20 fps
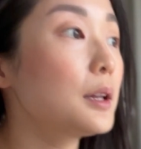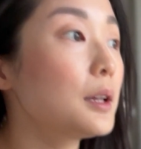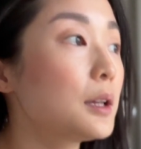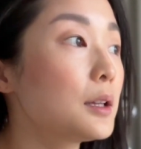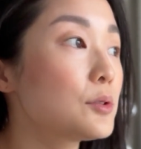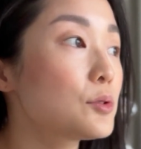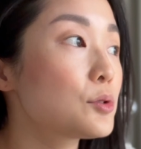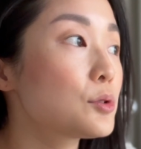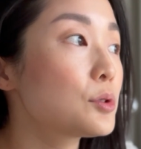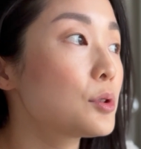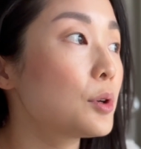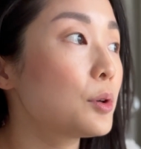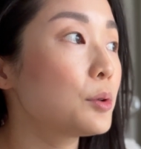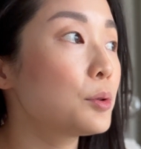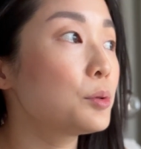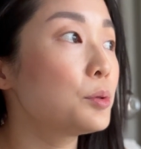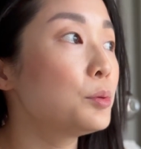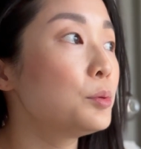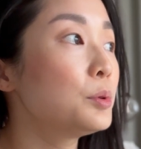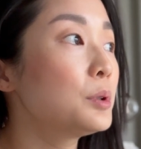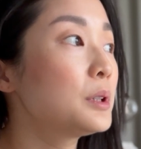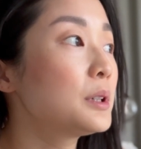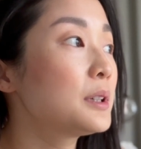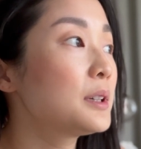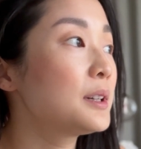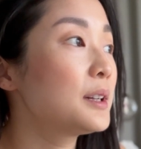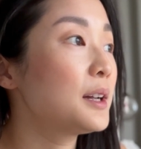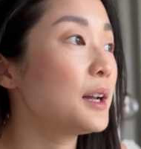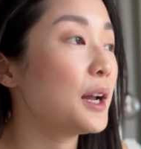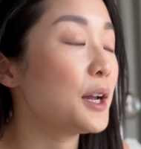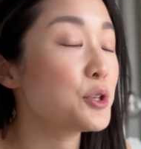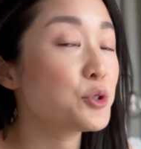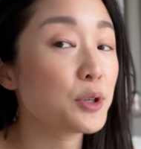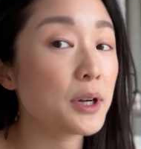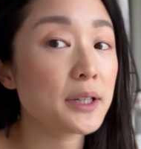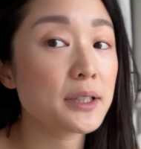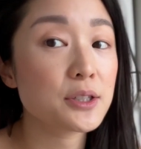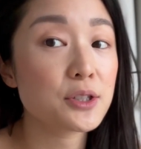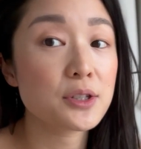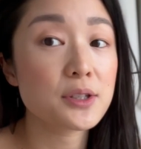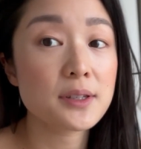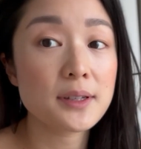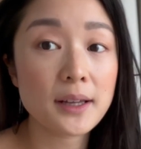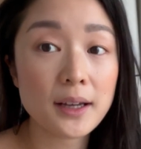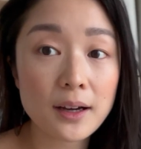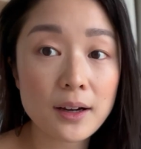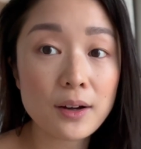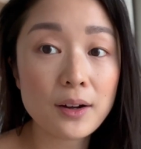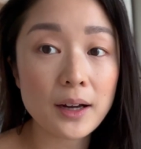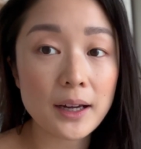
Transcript: So I tried it just now.